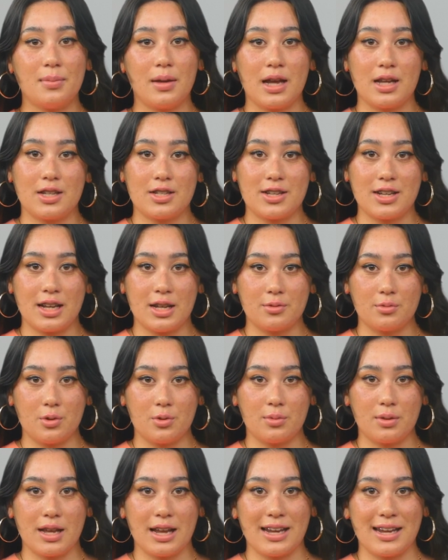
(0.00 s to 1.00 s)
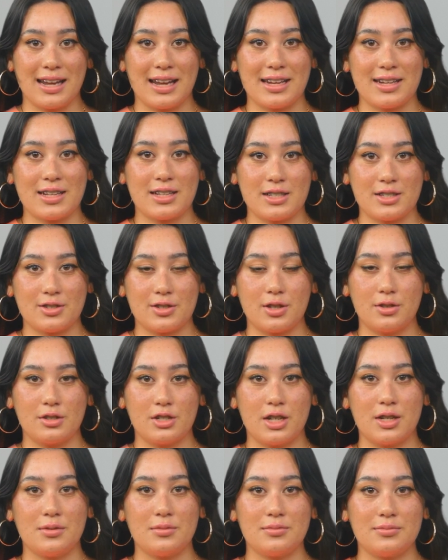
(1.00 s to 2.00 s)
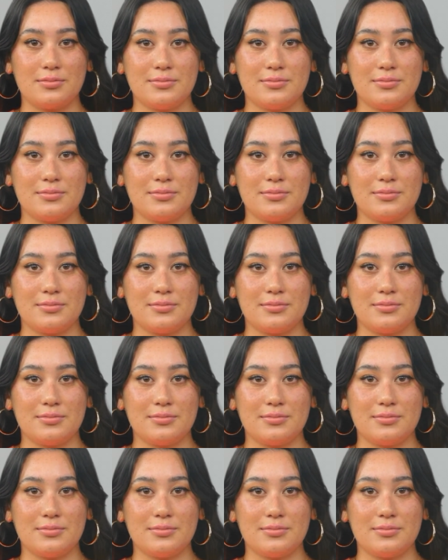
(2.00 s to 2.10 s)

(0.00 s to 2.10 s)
by clicking the link in the description.